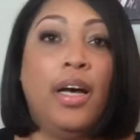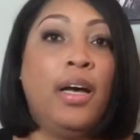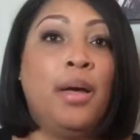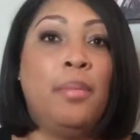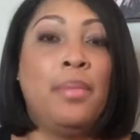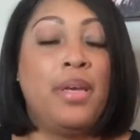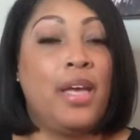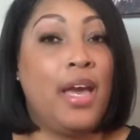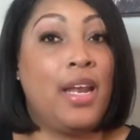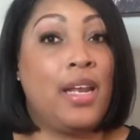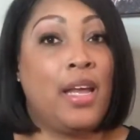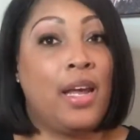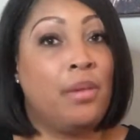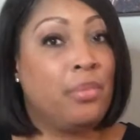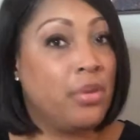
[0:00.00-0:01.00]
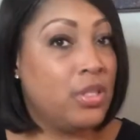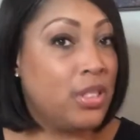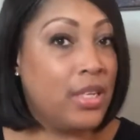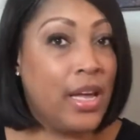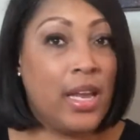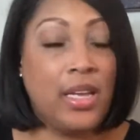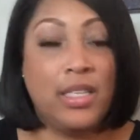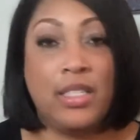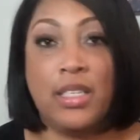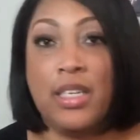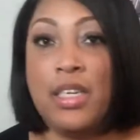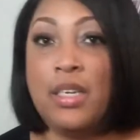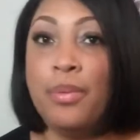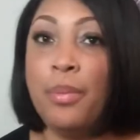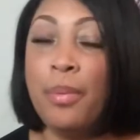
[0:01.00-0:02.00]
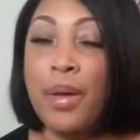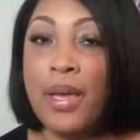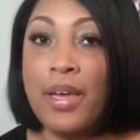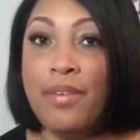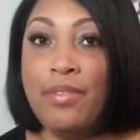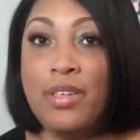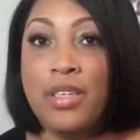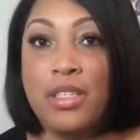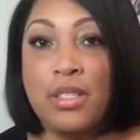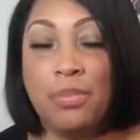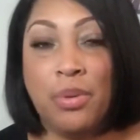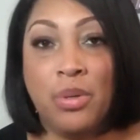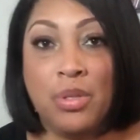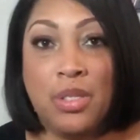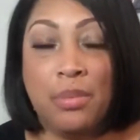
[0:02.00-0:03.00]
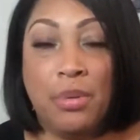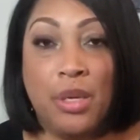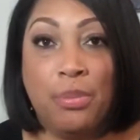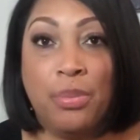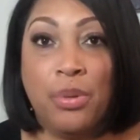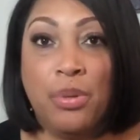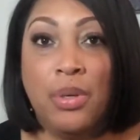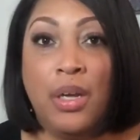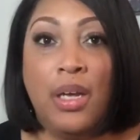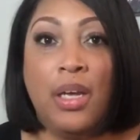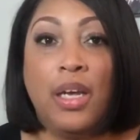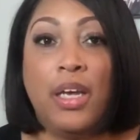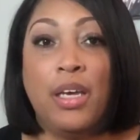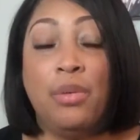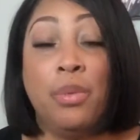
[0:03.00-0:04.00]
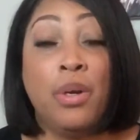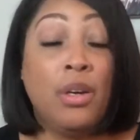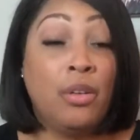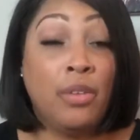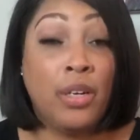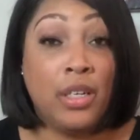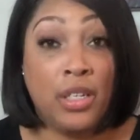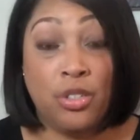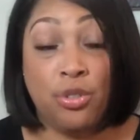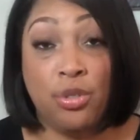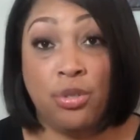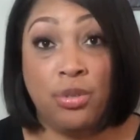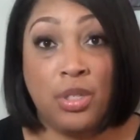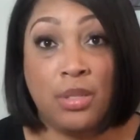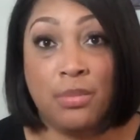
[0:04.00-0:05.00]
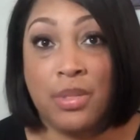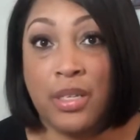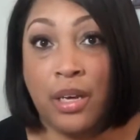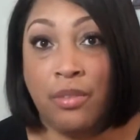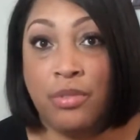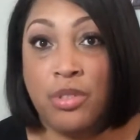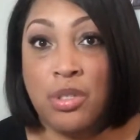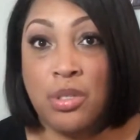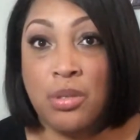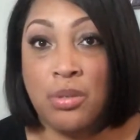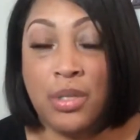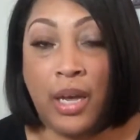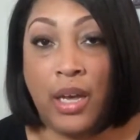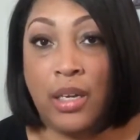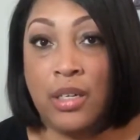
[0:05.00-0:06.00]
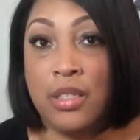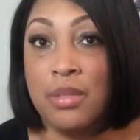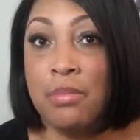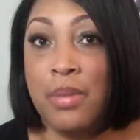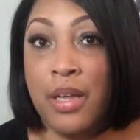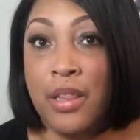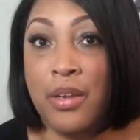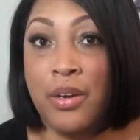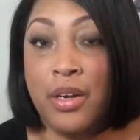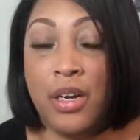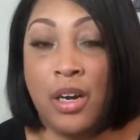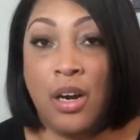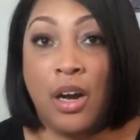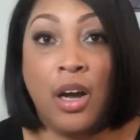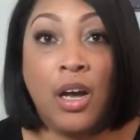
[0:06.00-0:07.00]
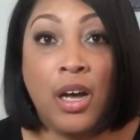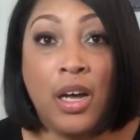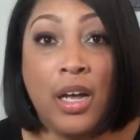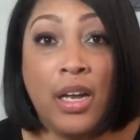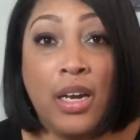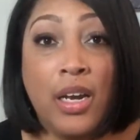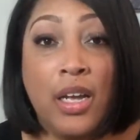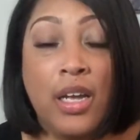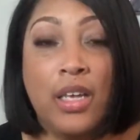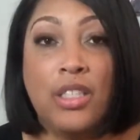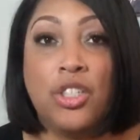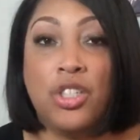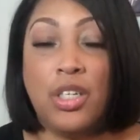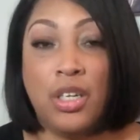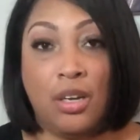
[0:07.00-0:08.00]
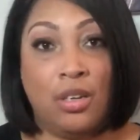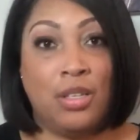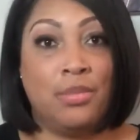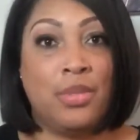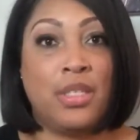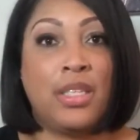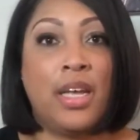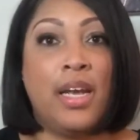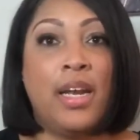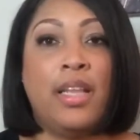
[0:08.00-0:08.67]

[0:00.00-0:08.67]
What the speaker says: He had a lot of personality. He waved, he spoke to people. He went over and introduced himself to Taylor's mother and her aunt. She called him son.